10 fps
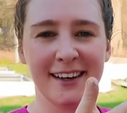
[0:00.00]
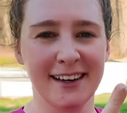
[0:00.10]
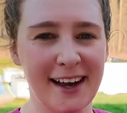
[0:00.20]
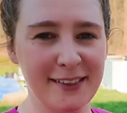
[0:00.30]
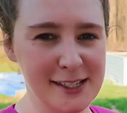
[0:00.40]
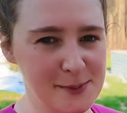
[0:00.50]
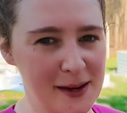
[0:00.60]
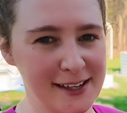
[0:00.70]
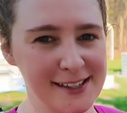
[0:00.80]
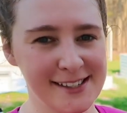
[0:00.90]
on these
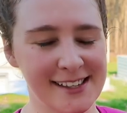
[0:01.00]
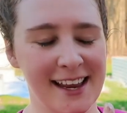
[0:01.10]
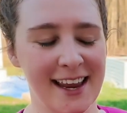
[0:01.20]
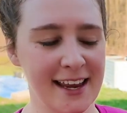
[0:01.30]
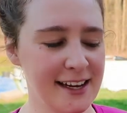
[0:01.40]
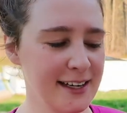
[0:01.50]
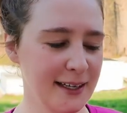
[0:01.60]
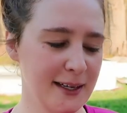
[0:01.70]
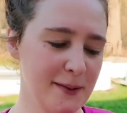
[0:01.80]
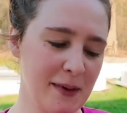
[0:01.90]
beds, and
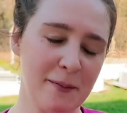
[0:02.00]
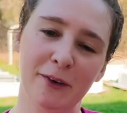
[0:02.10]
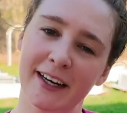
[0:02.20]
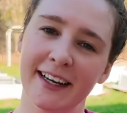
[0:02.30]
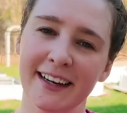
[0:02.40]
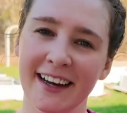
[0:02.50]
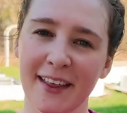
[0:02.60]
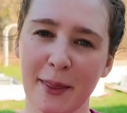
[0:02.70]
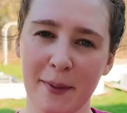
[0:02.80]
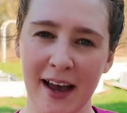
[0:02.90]
I'm
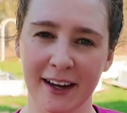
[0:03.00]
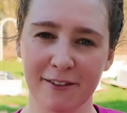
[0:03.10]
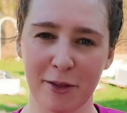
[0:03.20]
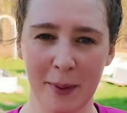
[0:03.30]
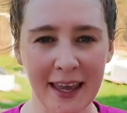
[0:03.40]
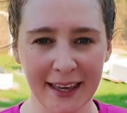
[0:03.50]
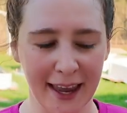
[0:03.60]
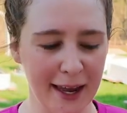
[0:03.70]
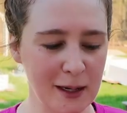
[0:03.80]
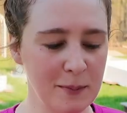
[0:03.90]
reading the back of the paint
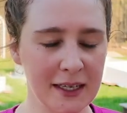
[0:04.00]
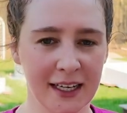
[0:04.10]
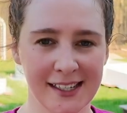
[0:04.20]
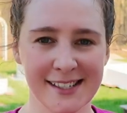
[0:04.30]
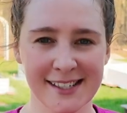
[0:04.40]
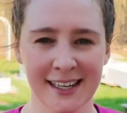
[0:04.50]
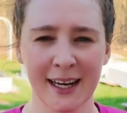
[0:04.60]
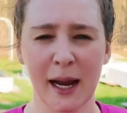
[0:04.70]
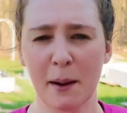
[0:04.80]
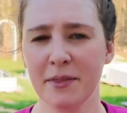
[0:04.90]
can because
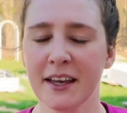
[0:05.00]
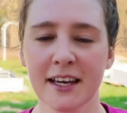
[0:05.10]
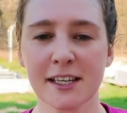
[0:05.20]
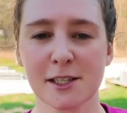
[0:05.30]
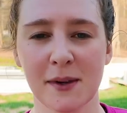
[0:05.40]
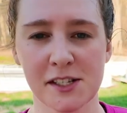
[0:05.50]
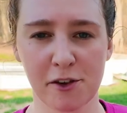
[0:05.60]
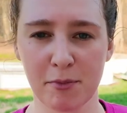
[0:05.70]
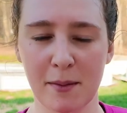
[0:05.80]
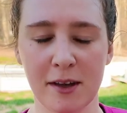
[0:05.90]
I'm thinking to
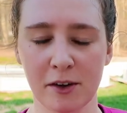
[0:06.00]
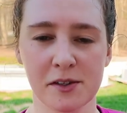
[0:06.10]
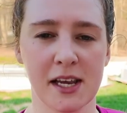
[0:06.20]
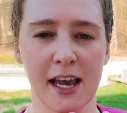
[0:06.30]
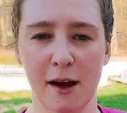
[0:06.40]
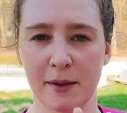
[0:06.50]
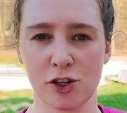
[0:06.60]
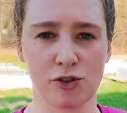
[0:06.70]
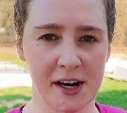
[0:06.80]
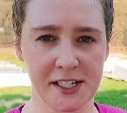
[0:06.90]
myself, maybe it'll say how
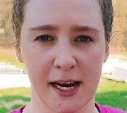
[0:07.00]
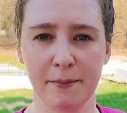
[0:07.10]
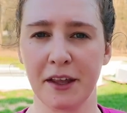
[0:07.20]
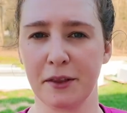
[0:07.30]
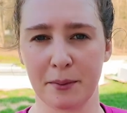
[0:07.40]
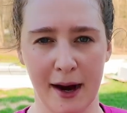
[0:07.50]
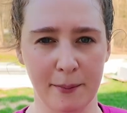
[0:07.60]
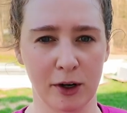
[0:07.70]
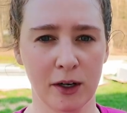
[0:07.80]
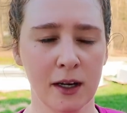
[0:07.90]
much dry time, like the
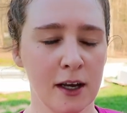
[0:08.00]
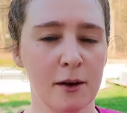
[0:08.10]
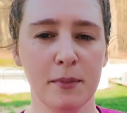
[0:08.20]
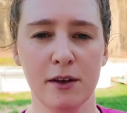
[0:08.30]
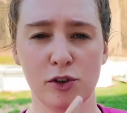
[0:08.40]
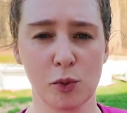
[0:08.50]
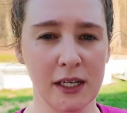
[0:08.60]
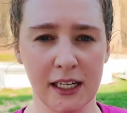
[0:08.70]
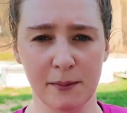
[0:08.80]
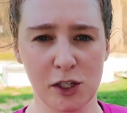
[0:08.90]
primer
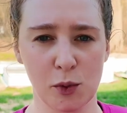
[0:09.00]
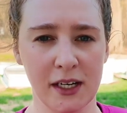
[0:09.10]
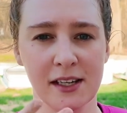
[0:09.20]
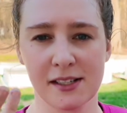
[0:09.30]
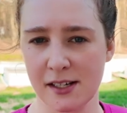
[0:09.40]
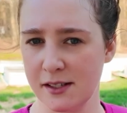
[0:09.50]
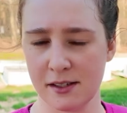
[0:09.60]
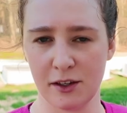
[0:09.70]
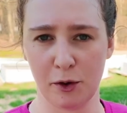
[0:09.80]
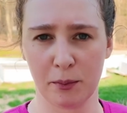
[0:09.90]
in between it
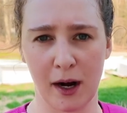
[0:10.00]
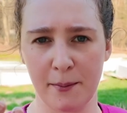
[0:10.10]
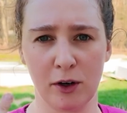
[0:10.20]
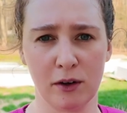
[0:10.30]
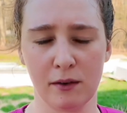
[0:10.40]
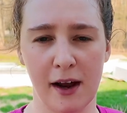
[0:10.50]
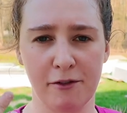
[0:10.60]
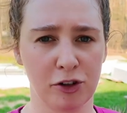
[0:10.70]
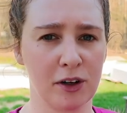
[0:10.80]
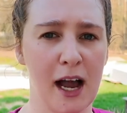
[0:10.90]
says, you know, primer
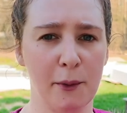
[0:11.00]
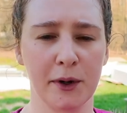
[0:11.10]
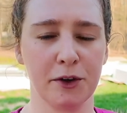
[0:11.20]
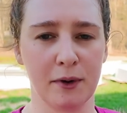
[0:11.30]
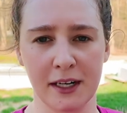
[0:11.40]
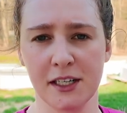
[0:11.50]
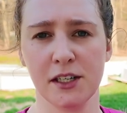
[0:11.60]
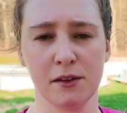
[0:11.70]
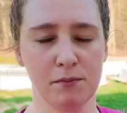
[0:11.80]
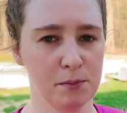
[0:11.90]
after an hour you're ready
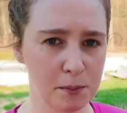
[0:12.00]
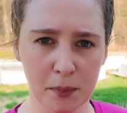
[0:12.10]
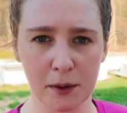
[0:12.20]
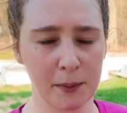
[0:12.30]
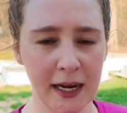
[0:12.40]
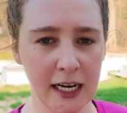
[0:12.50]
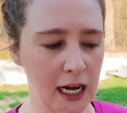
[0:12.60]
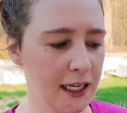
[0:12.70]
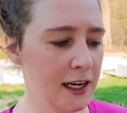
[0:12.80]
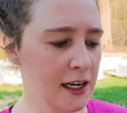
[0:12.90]
to put paint
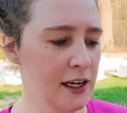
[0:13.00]
on.